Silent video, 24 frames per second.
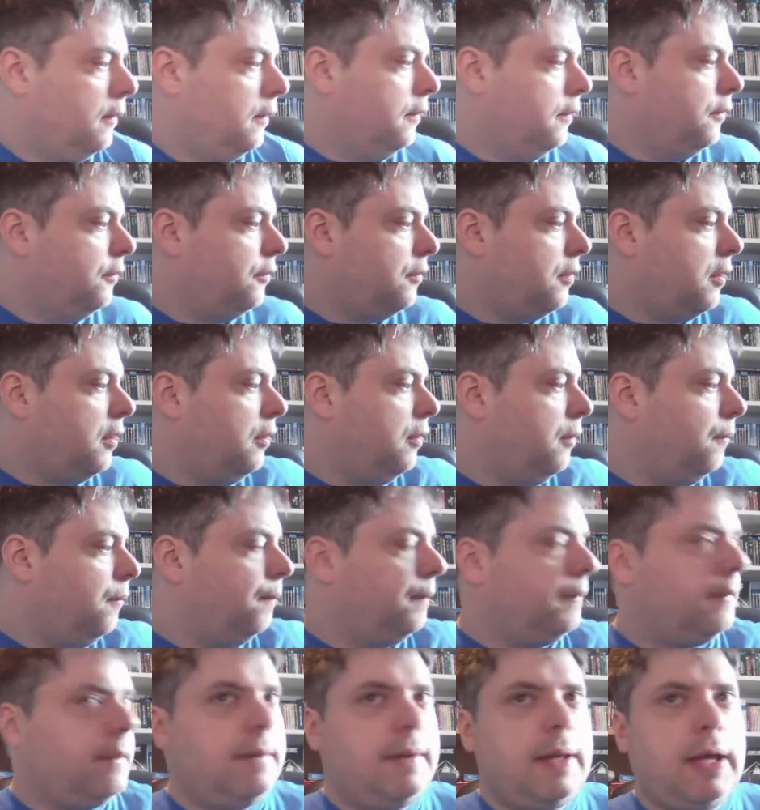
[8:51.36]
So
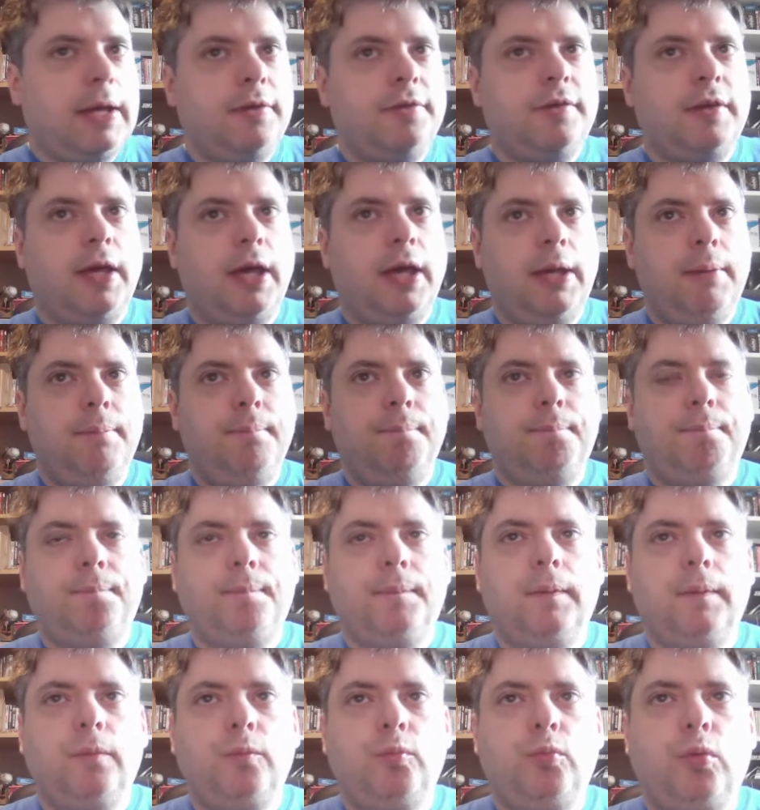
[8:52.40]
the next game
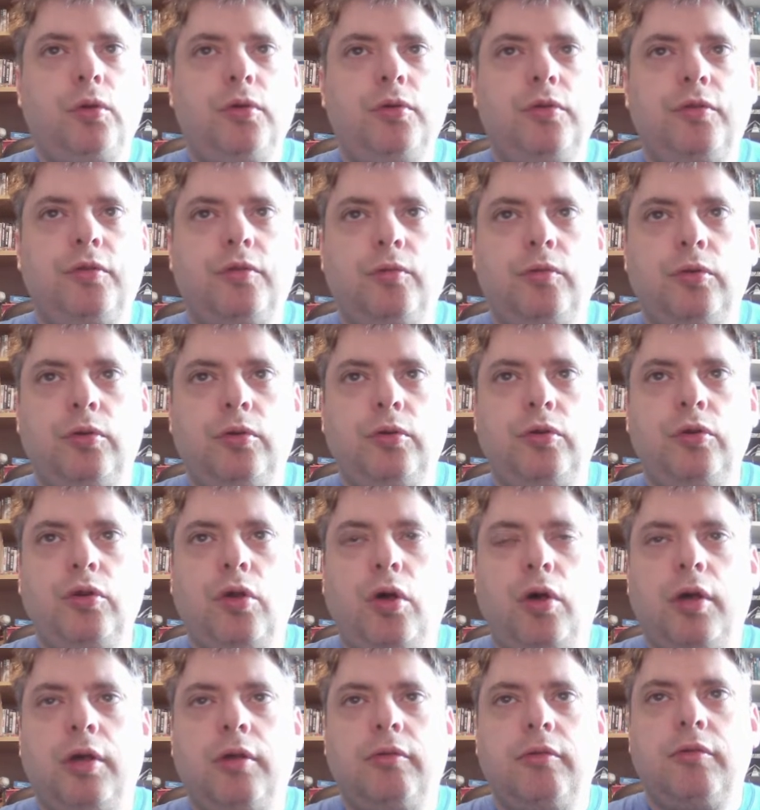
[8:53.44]
was
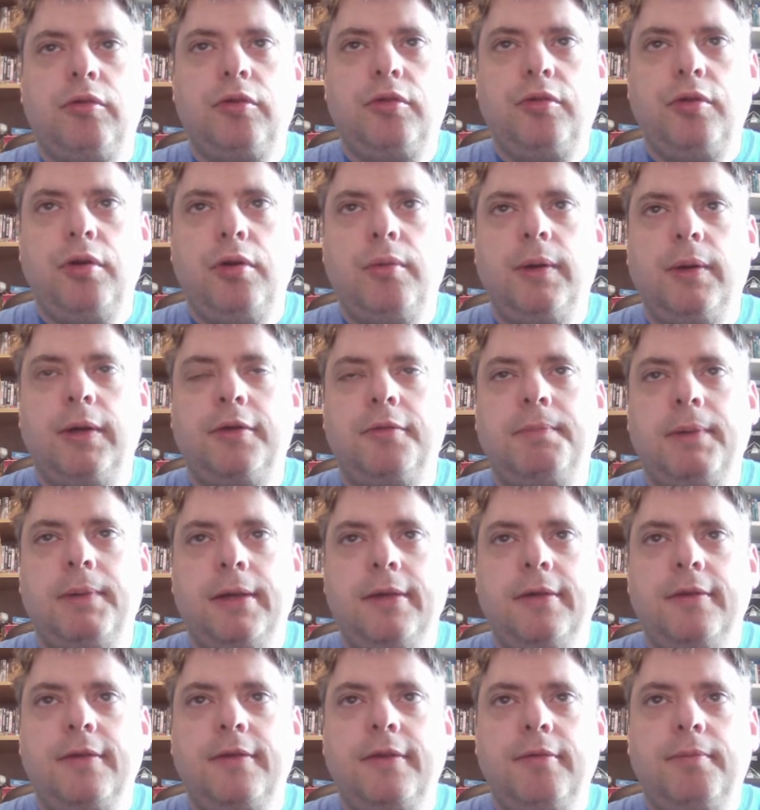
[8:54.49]
not too
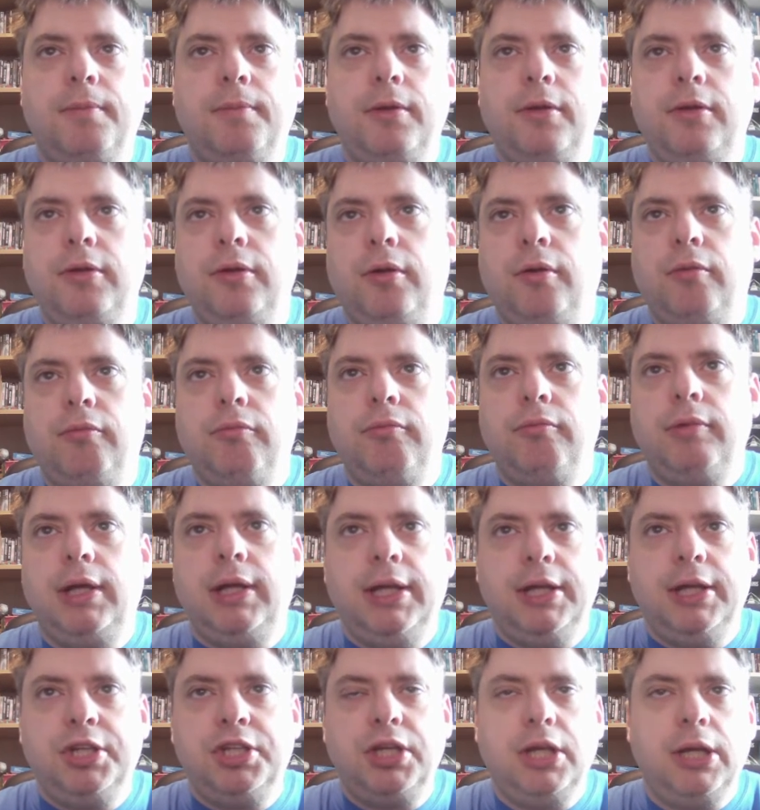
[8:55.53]
expensive, but not
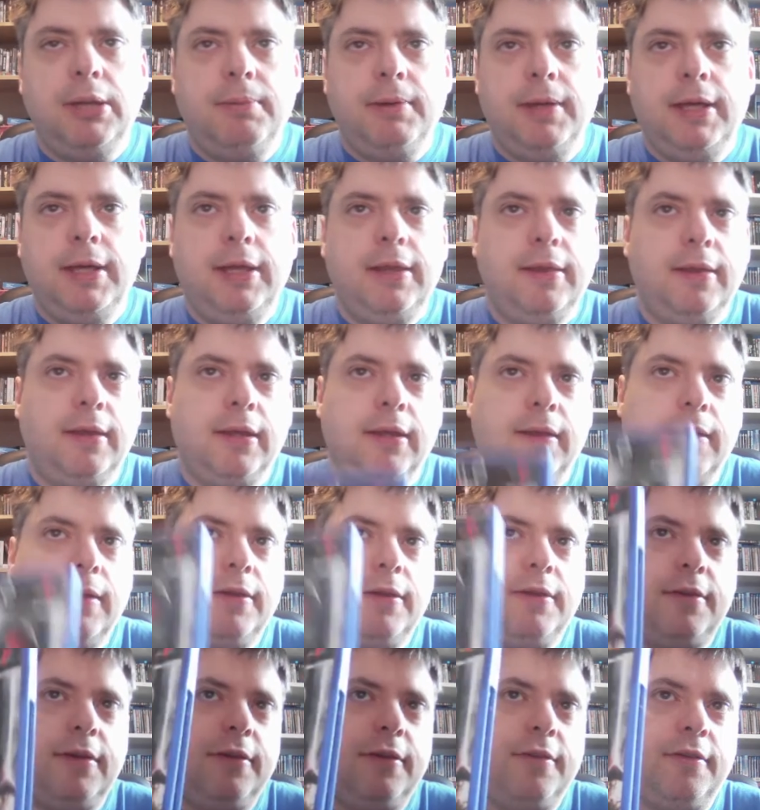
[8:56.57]
really cheap either.
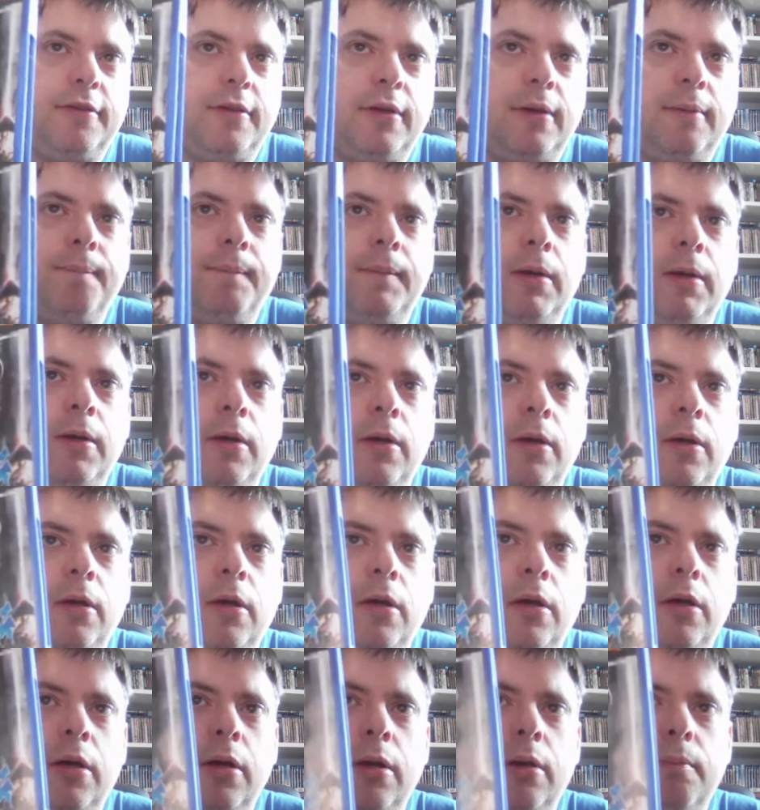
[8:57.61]
This is
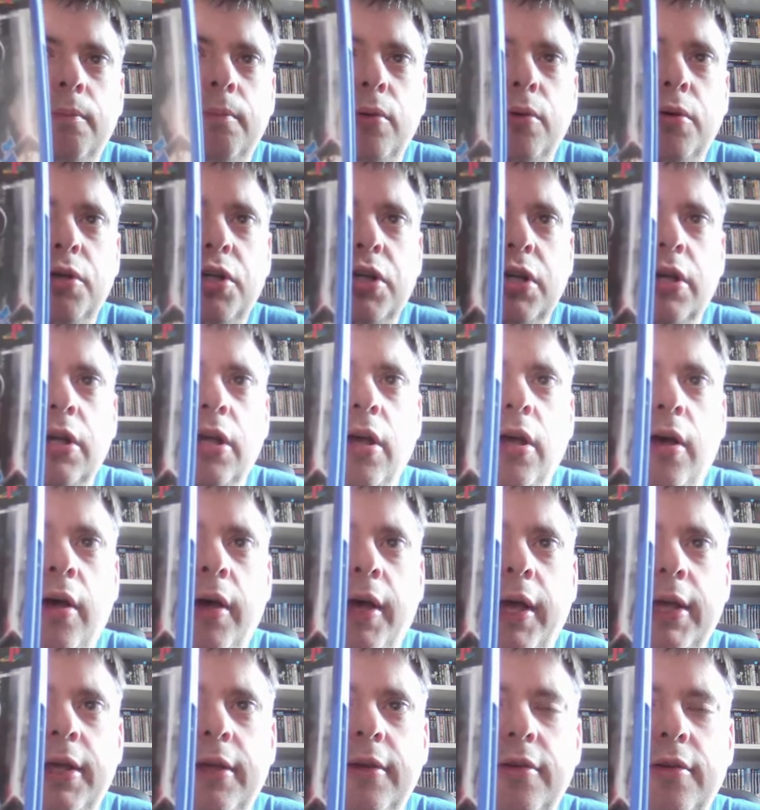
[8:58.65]

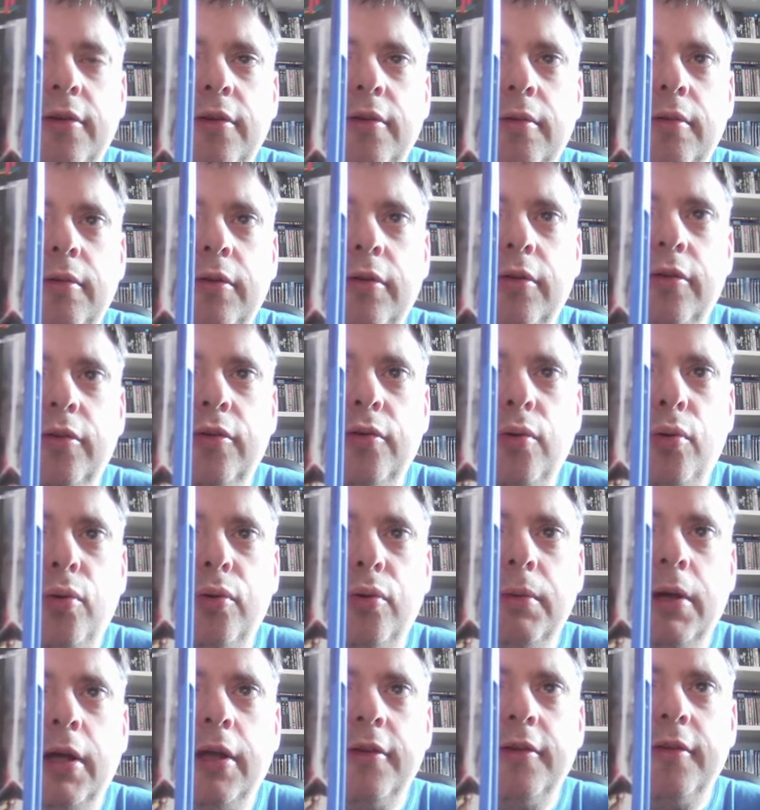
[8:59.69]
Bhujingai
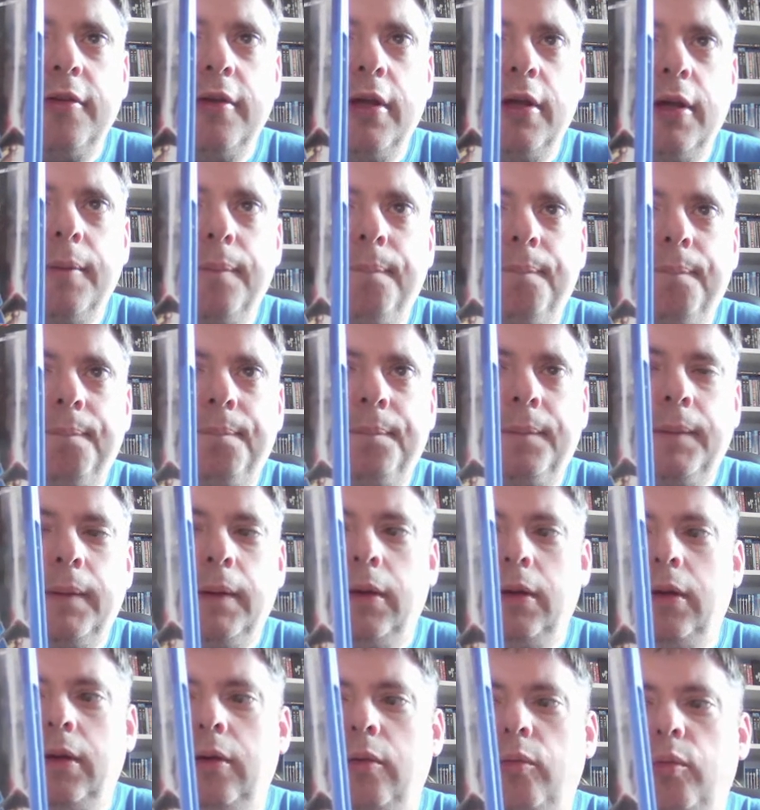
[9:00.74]
Swordmaster,
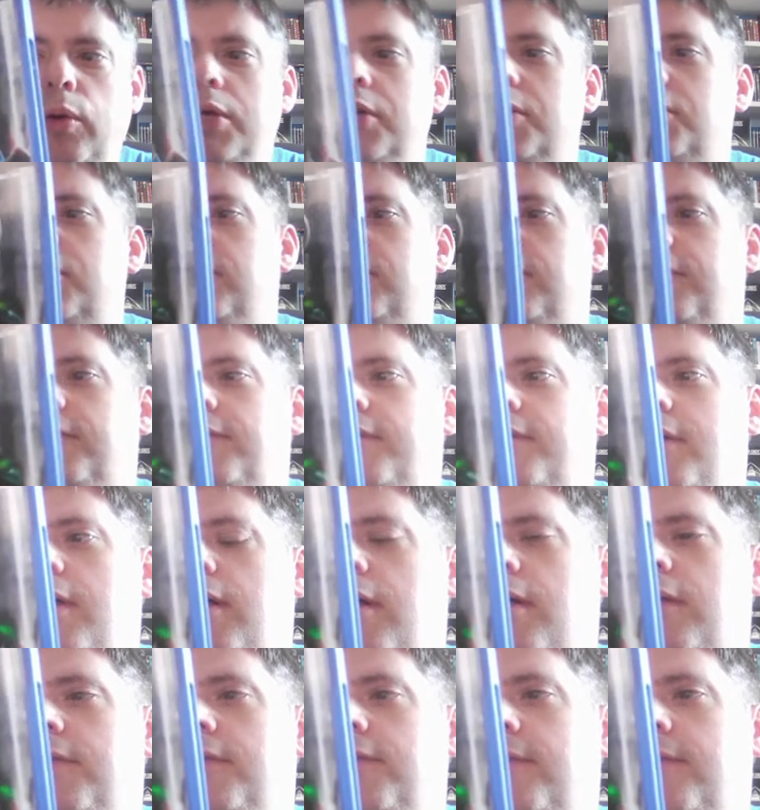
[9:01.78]
which
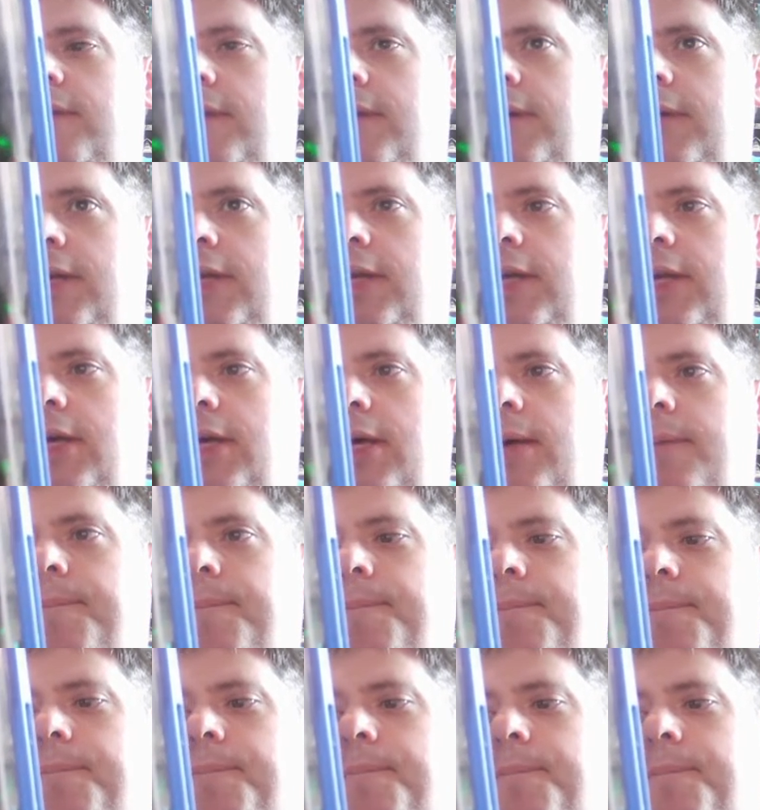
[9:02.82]
stars the